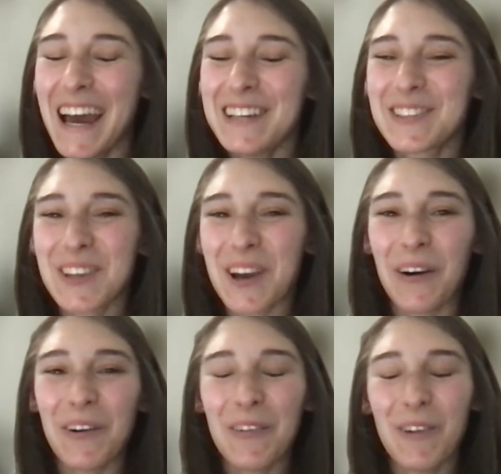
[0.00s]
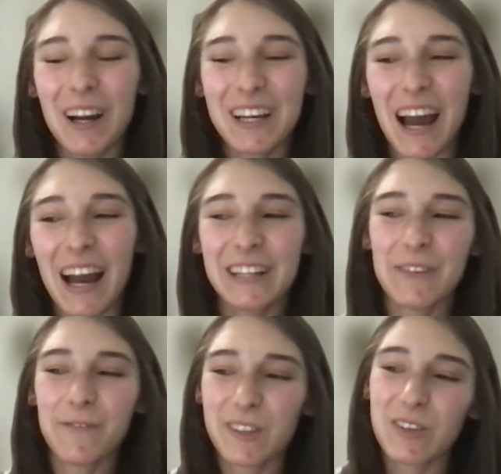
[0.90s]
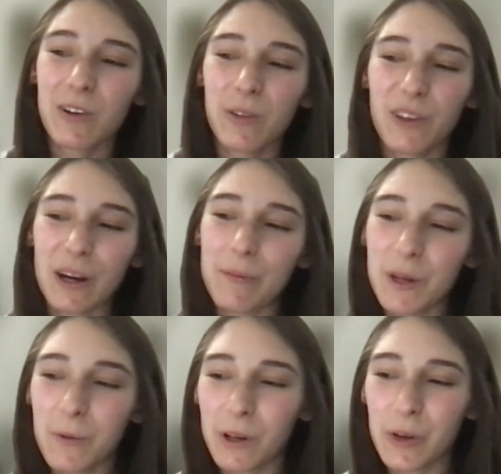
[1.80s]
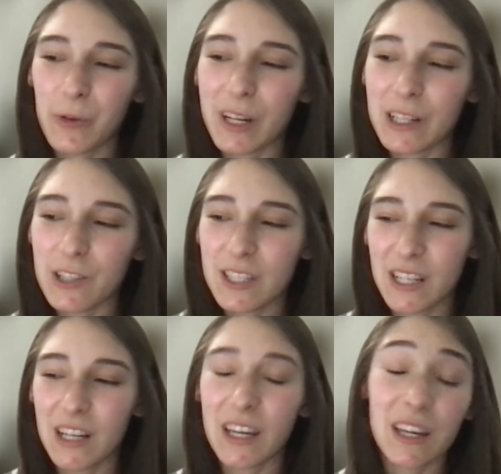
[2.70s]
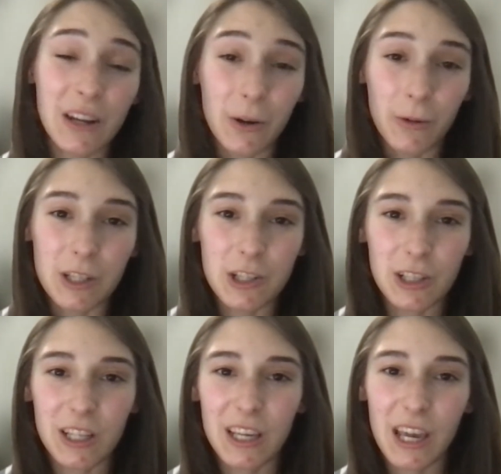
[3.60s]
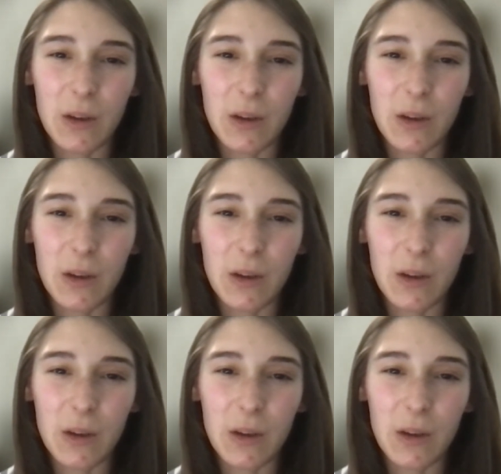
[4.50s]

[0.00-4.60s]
So what kind of physical therapy were you interested in originally,